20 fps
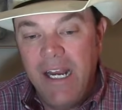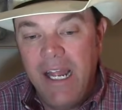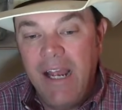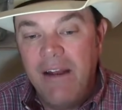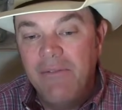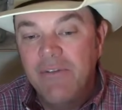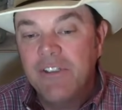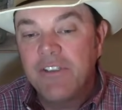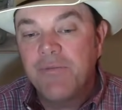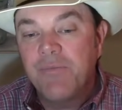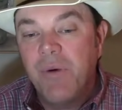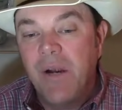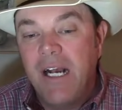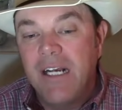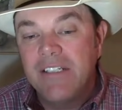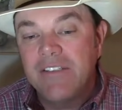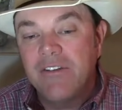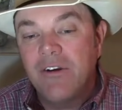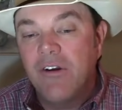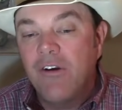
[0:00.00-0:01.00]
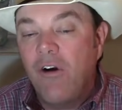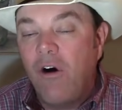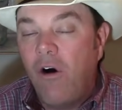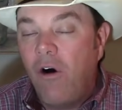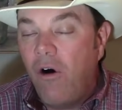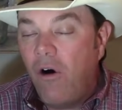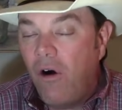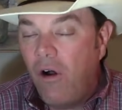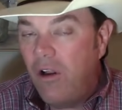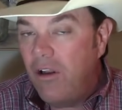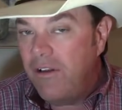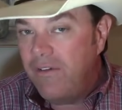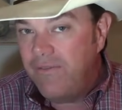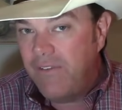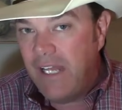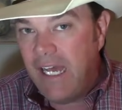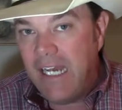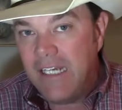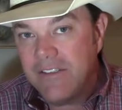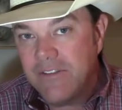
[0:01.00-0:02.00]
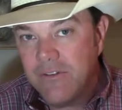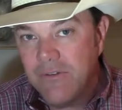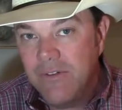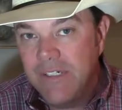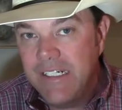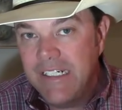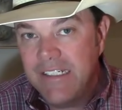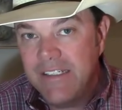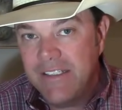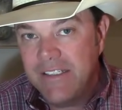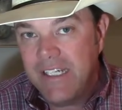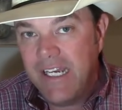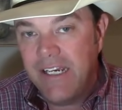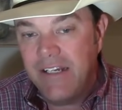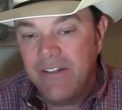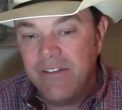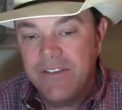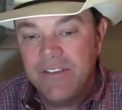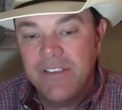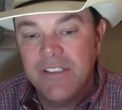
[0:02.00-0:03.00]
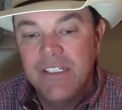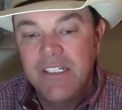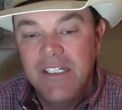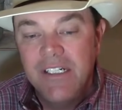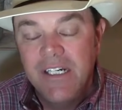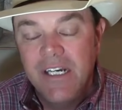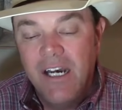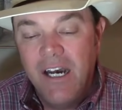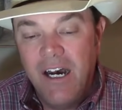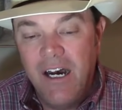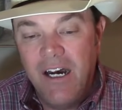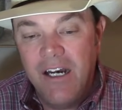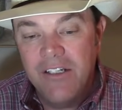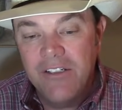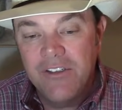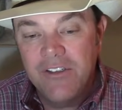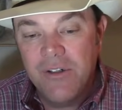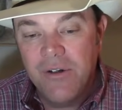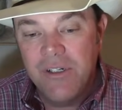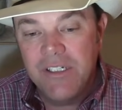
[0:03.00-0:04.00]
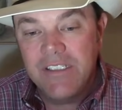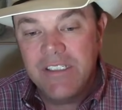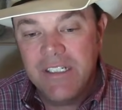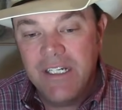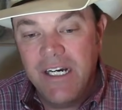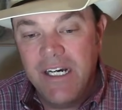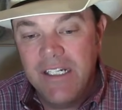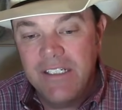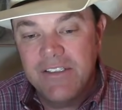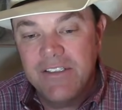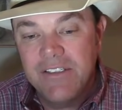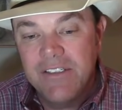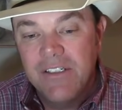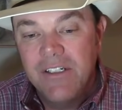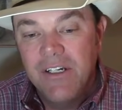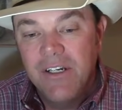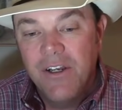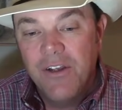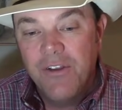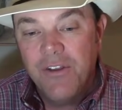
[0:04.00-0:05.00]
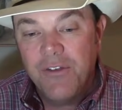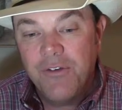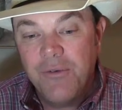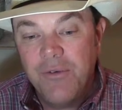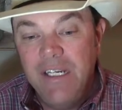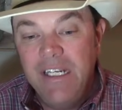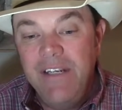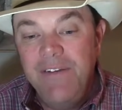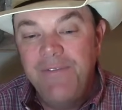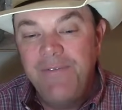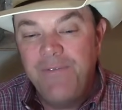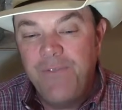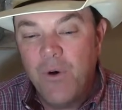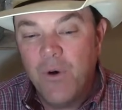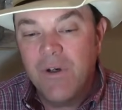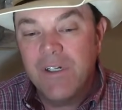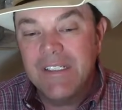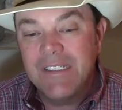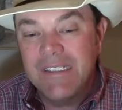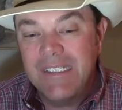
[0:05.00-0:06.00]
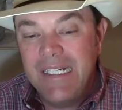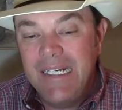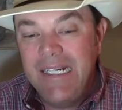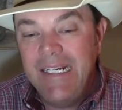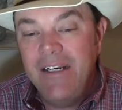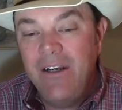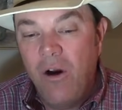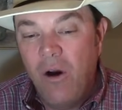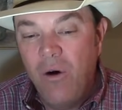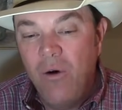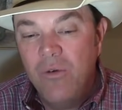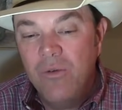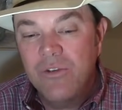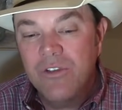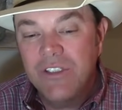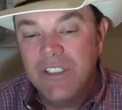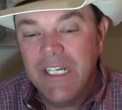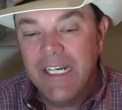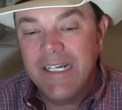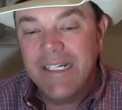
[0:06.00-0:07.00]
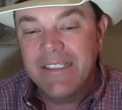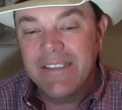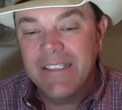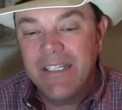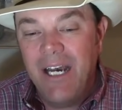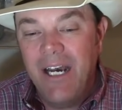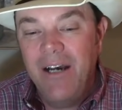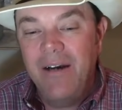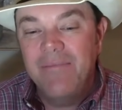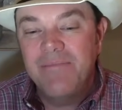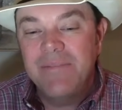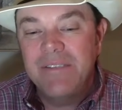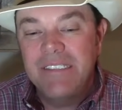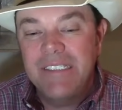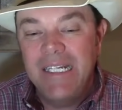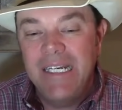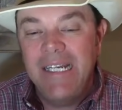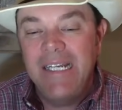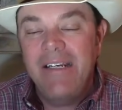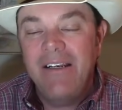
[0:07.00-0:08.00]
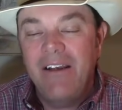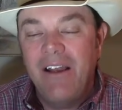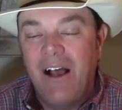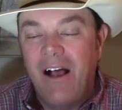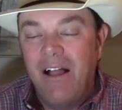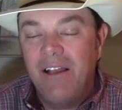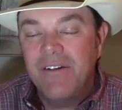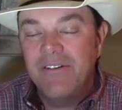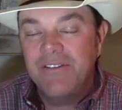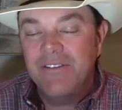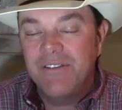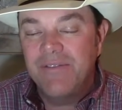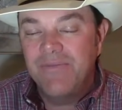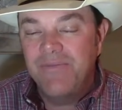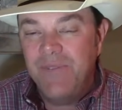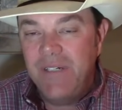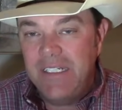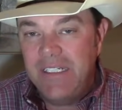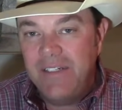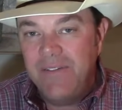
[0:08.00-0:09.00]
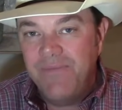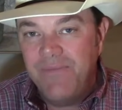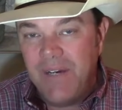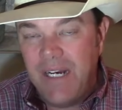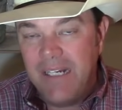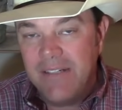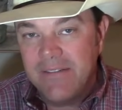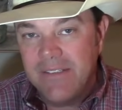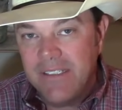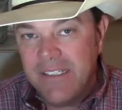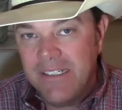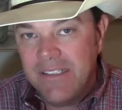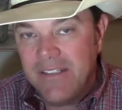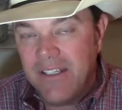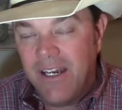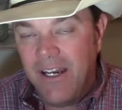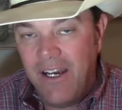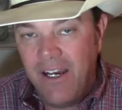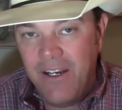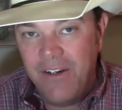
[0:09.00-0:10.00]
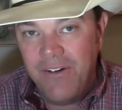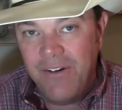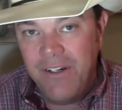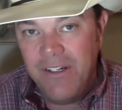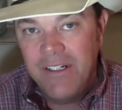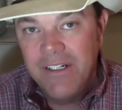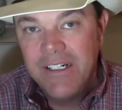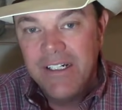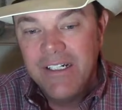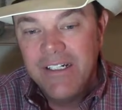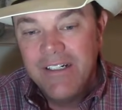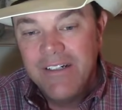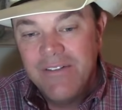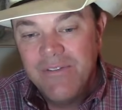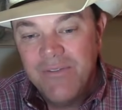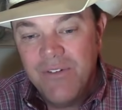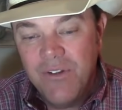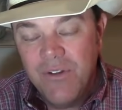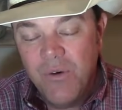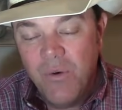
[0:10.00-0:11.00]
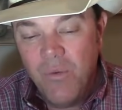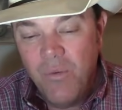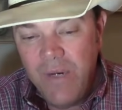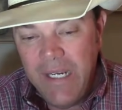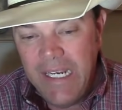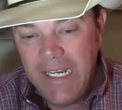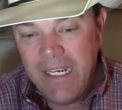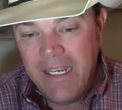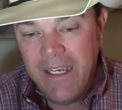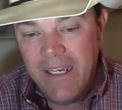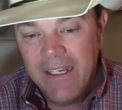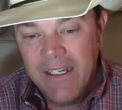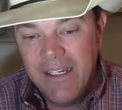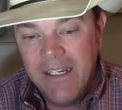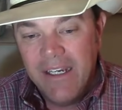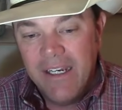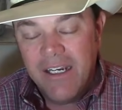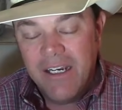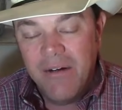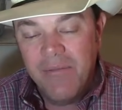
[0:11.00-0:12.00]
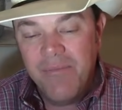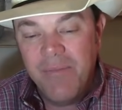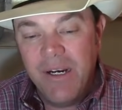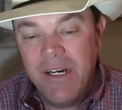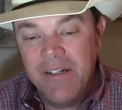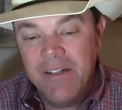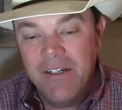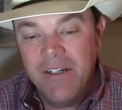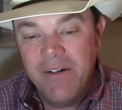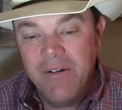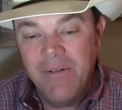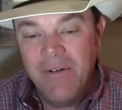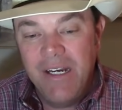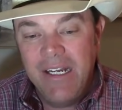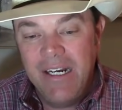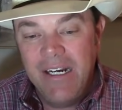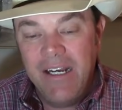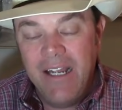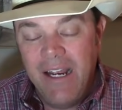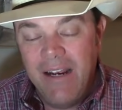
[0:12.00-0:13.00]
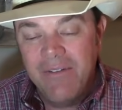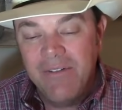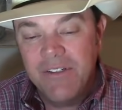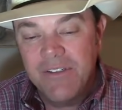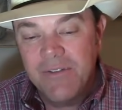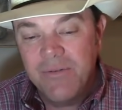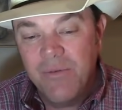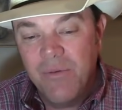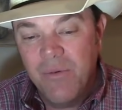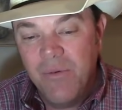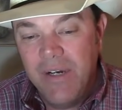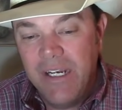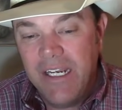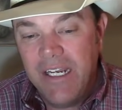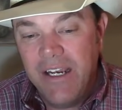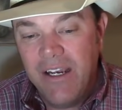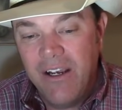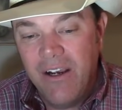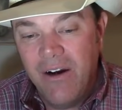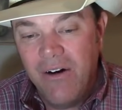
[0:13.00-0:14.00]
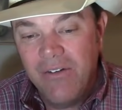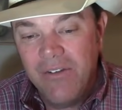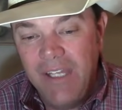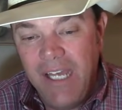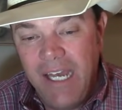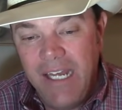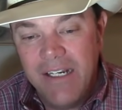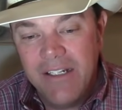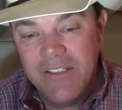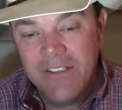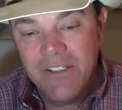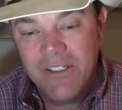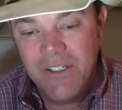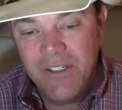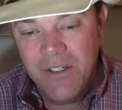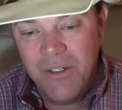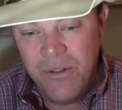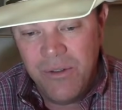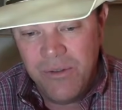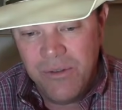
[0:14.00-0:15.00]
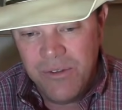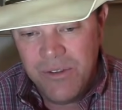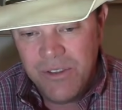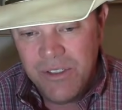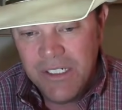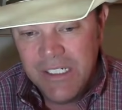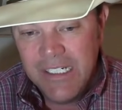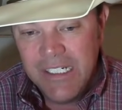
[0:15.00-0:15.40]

average price on all of last week's sales on choice cuts, $314.06, up $10.55 a hundred for the week compared to your weighted average from a week ago. That is huge.